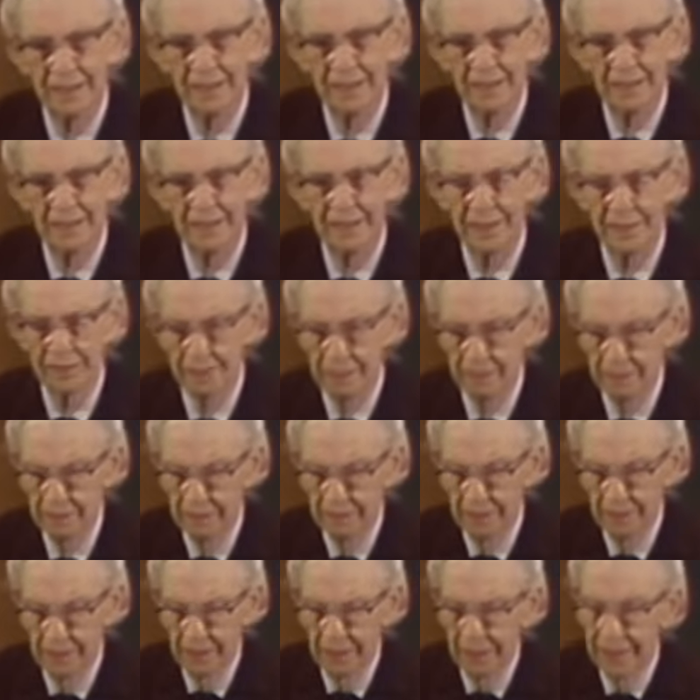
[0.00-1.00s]
an island.
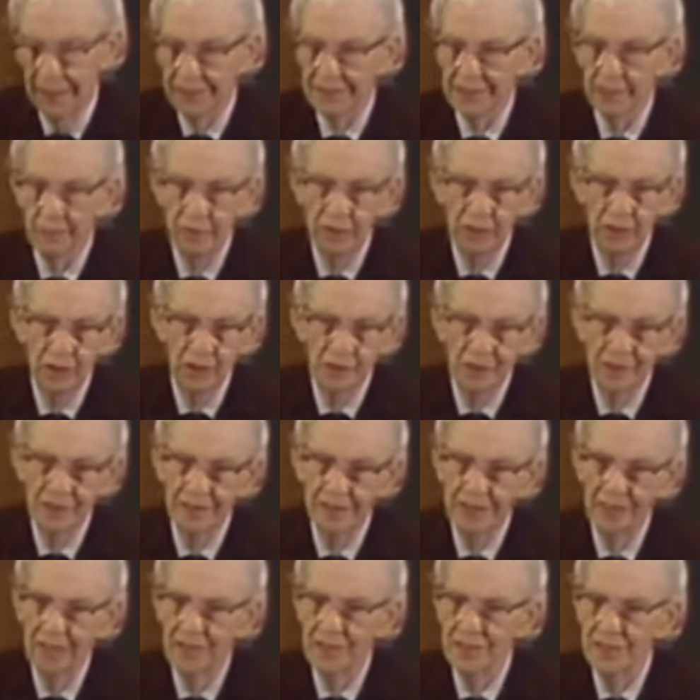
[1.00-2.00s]
Then we looked at
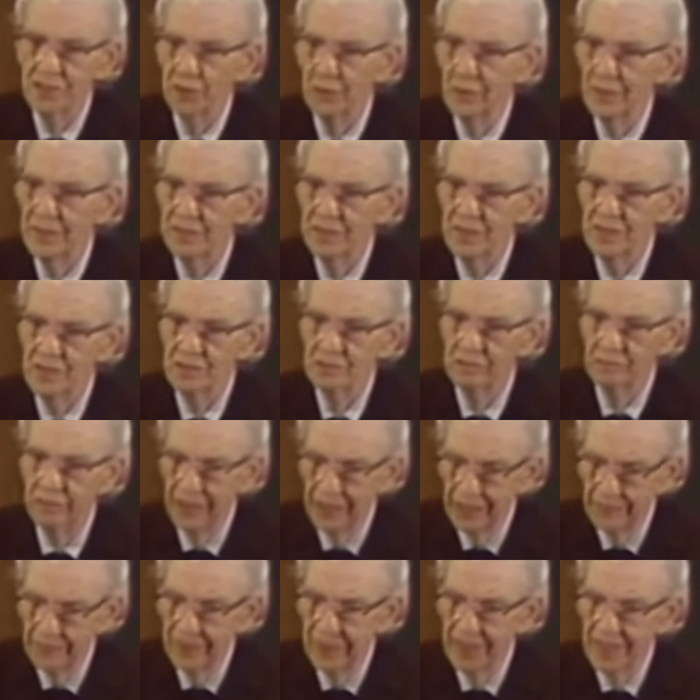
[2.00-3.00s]
the consequences of
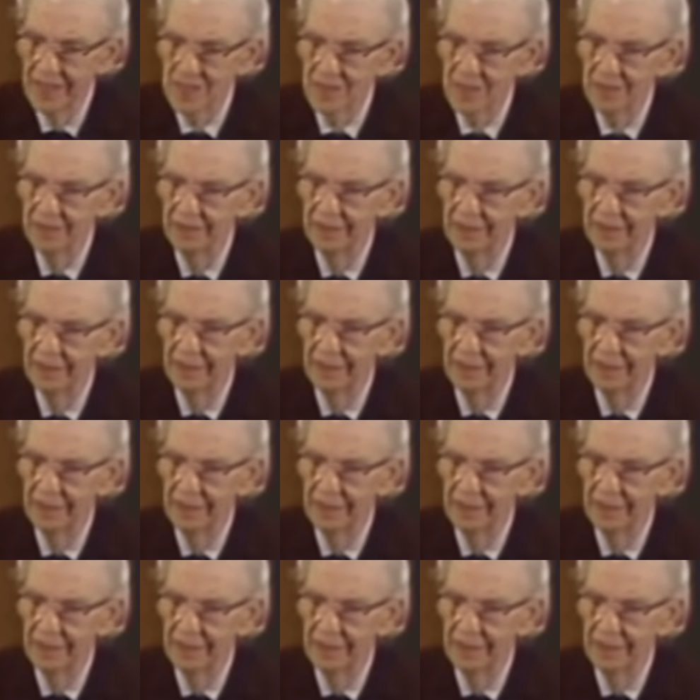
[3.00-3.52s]
bypassing the